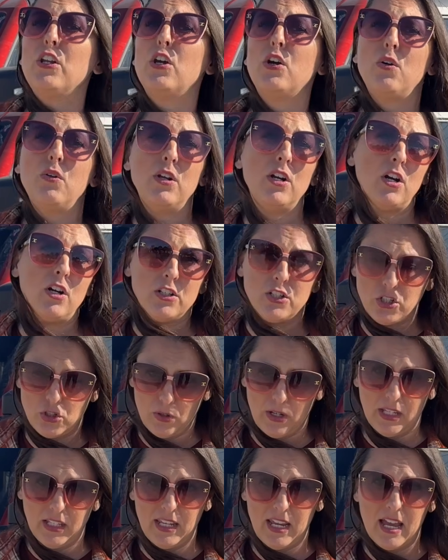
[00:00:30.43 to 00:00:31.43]
known in
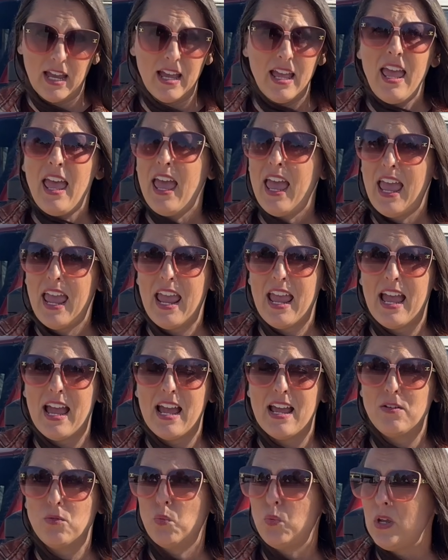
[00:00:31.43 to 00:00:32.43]
Australia,
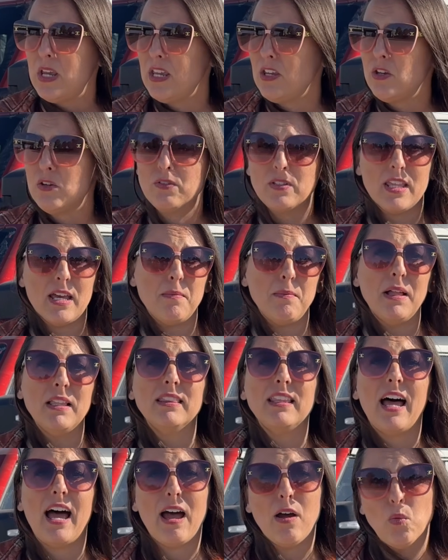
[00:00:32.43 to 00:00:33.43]
and we use them a
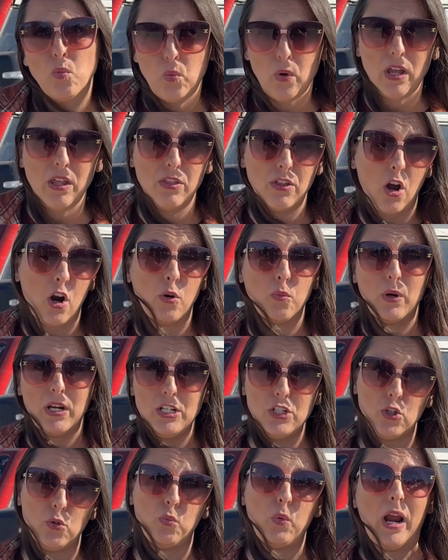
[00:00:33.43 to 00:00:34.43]
lot with our
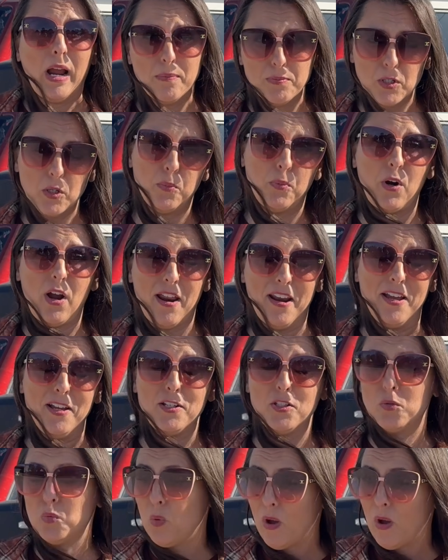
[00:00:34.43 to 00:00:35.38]
Ranger Raptor products.